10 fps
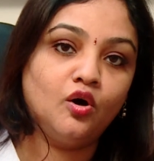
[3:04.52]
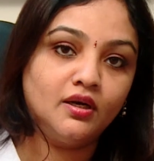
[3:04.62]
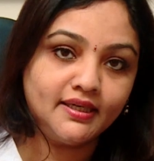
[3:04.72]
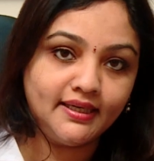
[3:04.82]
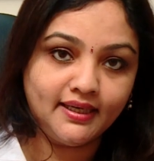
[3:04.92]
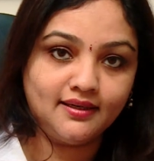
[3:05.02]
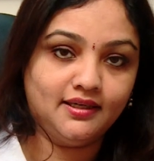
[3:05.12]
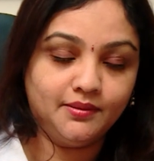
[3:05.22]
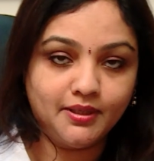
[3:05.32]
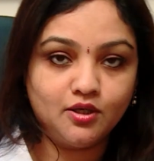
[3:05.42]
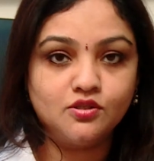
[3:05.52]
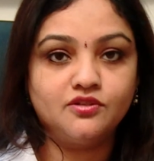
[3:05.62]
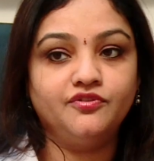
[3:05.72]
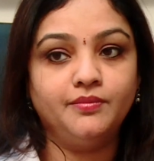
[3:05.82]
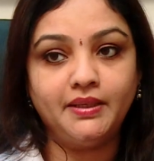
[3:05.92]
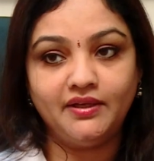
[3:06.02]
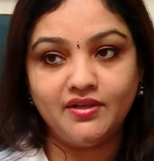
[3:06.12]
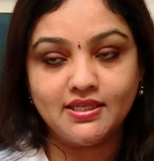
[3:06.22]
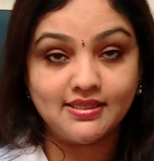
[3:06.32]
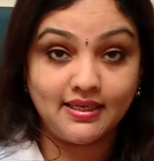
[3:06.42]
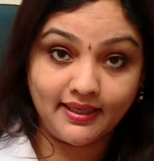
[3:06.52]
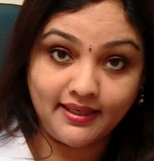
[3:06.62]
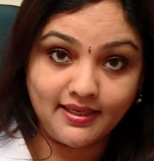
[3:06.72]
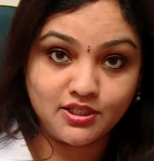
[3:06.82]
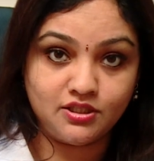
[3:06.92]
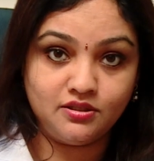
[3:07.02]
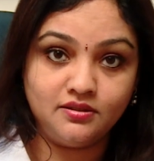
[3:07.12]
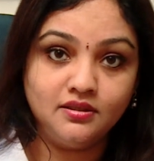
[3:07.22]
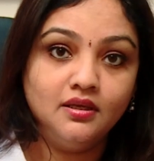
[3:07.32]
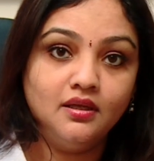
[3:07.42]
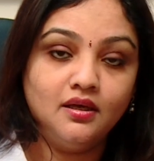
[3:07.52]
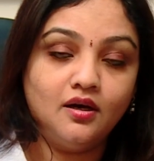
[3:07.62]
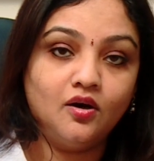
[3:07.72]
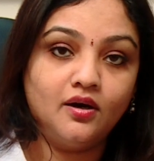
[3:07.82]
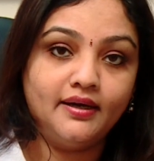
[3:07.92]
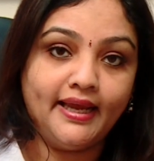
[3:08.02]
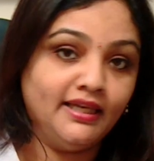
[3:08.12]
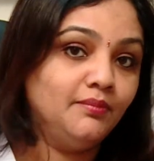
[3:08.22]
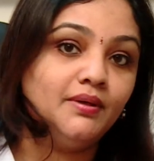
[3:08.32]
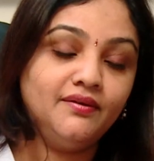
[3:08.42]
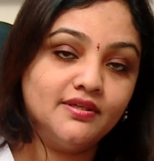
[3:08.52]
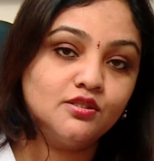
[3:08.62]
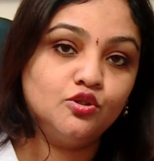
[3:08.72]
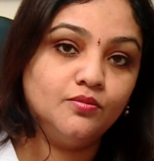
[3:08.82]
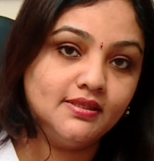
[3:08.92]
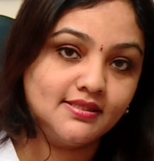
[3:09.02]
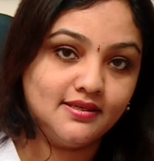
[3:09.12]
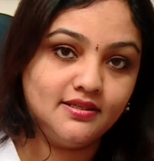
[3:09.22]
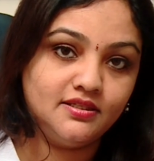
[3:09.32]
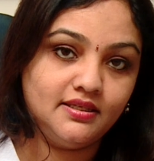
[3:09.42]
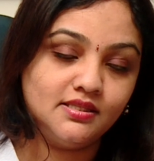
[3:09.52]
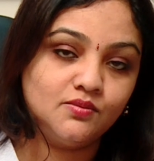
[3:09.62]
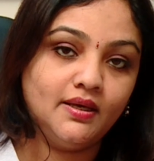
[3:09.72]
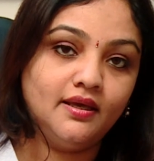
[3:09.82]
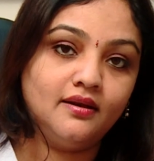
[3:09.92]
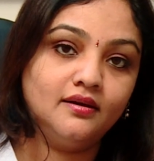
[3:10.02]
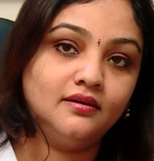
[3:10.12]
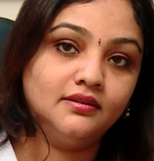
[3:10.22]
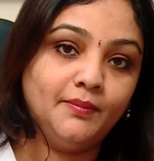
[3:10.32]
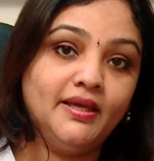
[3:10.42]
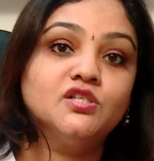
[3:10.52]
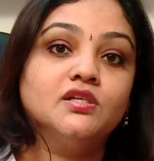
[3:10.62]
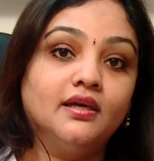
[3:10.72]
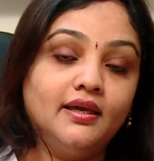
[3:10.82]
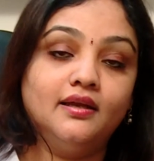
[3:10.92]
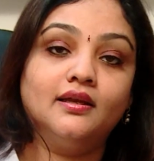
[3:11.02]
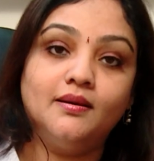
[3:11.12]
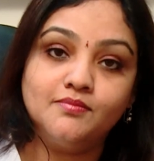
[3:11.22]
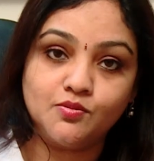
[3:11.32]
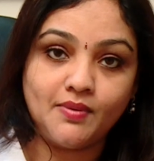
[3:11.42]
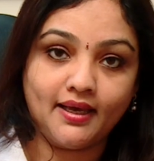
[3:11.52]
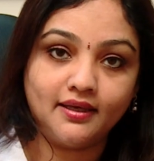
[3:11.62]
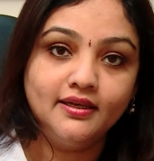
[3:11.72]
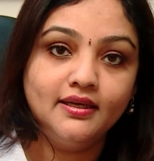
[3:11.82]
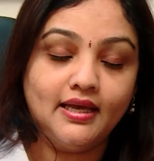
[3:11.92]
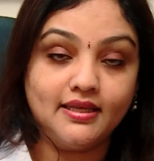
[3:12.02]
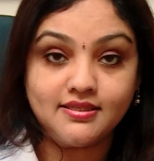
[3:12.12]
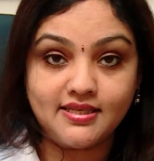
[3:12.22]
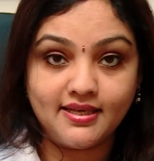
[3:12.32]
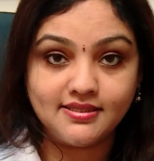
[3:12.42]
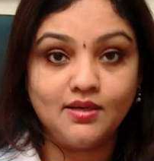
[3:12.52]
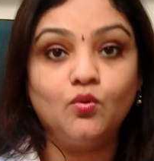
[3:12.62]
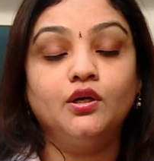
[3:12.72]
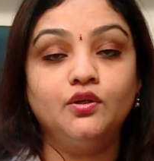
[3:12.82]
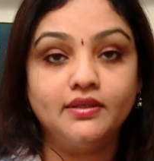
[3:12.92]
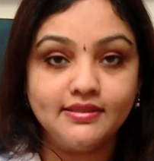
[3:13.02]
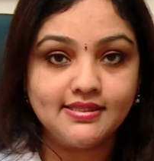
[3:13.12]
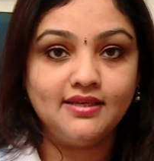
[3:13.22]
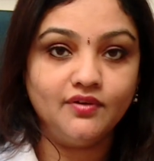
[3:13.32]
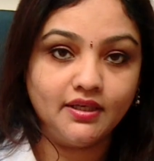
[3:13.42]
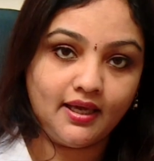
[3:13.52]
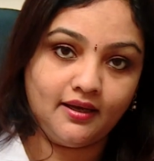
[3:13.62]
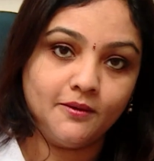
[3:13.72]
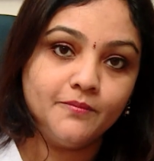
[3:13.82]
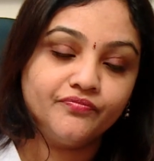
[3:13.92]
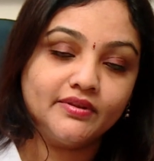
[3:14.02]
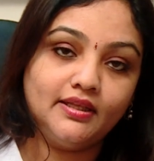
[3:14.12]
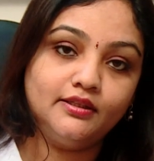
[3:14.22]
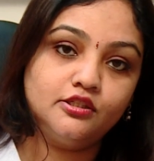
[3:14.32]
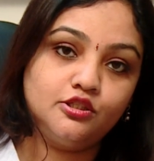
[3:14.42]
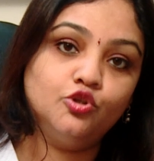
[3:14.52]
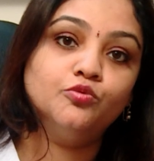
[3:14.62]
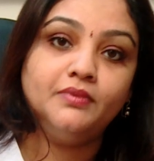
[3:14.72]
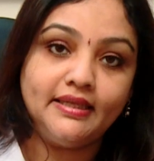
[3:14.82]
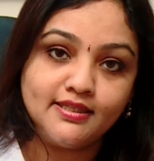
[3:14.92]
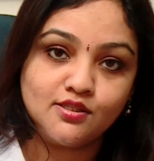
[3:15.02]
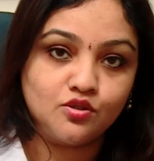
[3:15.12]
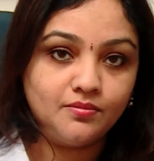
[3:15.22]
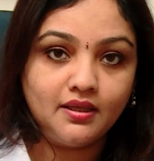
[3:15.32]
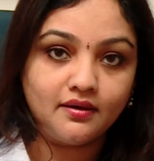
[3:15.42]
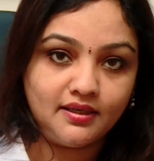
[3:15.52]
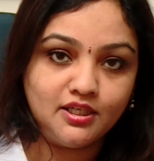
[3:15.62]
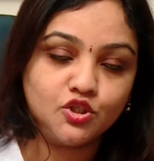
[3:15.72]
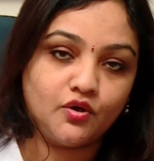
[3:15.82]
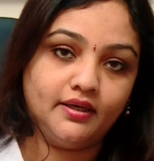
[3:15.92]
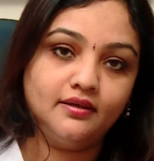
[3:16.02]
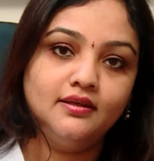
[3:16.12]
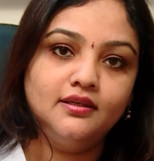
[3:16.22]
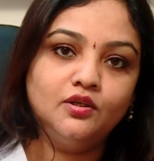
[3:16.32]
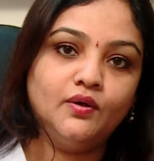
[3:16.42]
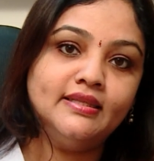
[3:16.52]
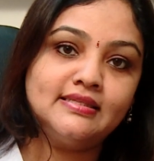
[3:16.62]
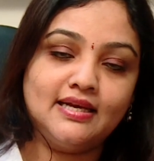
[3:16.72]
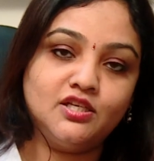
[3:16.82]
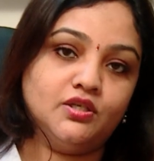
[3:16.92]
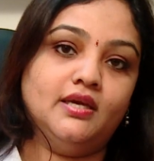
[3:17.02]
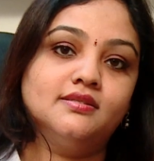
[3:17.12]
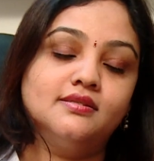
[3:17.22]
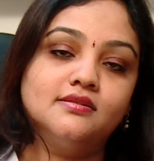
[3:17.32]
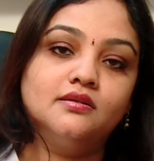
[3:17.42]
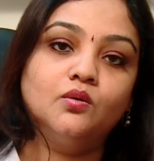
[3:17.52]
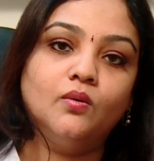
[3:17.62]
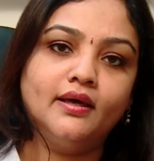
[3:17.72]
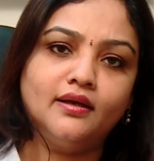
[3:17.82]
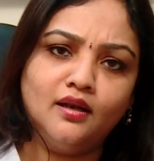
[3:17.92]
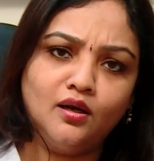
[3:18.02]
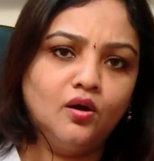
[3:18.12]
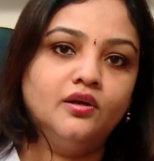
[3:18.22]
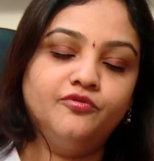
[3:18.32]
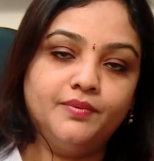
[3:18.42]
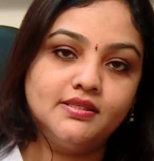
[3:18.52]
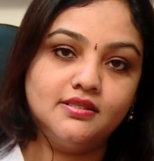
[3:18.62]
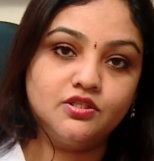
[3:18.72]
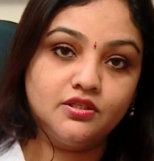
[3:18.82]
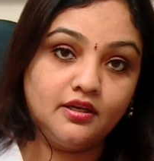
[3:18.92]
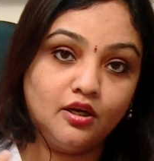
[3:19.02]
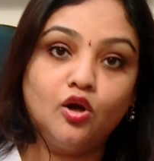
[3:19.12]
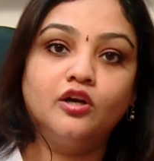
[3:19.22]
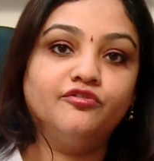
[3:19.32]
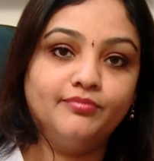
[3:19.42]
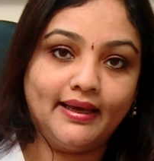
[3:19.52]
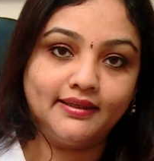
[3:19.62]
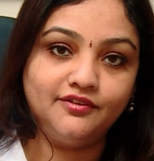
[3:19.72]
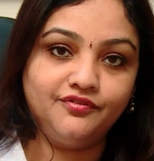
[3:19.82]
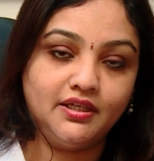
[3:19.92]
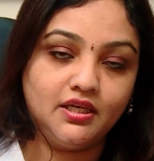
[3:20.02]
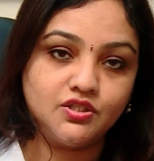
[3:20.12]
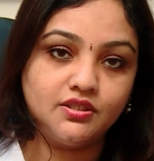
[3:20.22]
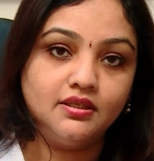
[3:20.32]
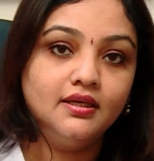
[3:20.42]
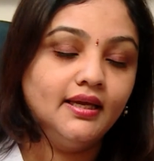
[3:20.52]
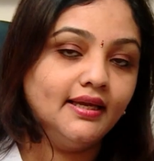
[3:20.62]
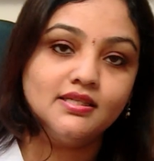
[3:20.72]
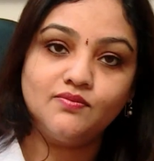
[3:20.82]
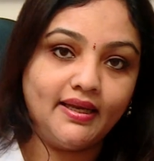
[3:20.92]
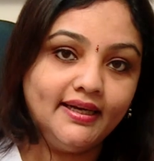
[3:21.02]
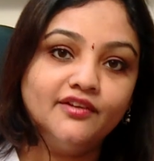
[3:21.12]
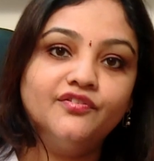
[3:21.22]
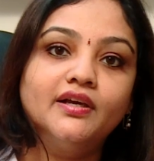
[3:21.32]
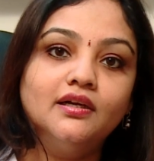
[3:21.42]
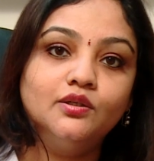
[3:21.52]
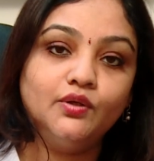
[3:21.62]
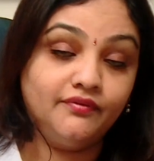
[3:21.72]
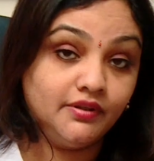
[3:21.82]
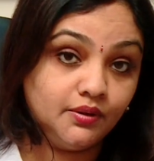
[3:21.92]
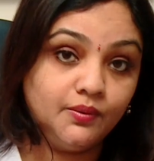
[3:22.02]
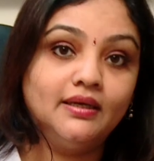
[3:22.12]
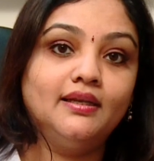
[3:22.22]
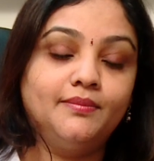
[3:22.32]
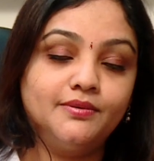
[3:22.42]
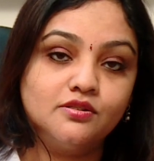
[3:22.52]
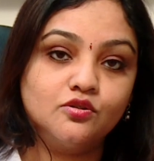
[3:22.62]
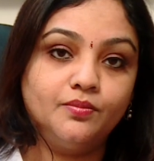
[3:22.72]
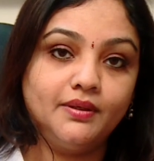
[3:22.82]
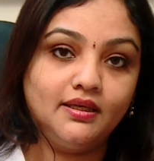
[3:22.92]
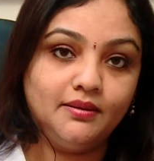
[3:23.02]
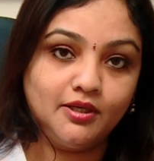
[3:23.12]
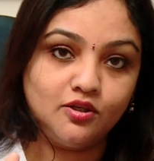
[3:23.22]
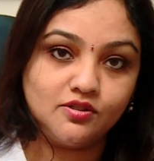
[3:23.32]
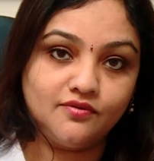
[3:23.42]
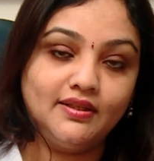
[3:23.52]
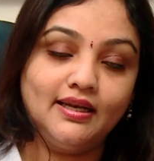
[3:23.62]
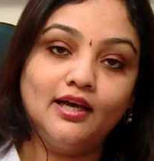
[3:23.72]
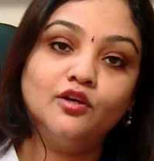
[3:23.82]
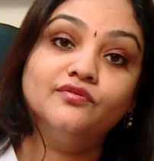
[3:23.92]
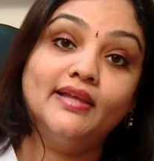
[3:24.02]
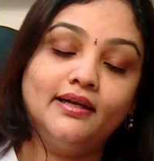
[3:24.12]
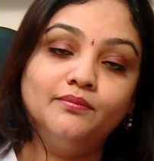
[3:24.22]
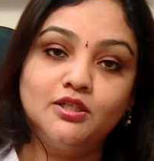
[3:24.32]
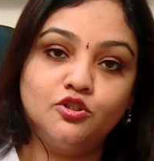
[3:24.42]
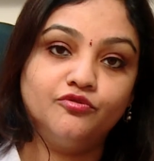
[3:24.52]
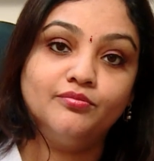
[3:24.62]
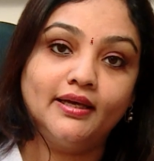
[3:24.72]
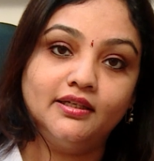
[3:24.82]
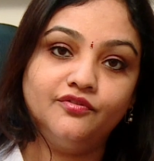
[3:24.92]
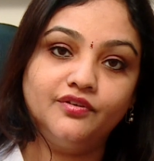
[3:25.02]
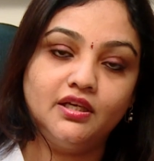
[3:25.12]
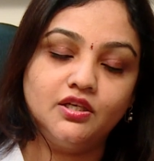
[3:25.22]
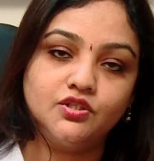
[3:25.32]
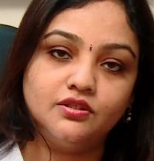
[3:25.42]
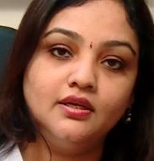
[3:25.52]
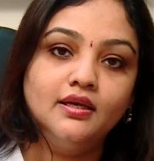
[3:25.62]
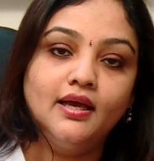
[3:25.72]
already cut because of a previous ligation or any previous tubal surgeries, where the patient again comes back and says they want to conceive again, then the tube needs to be rejoined. Now, in such cases, require a lot of precision and a lot of magnification. It is very difficult to even do it laparoscopically because of the lack of that much of magnification.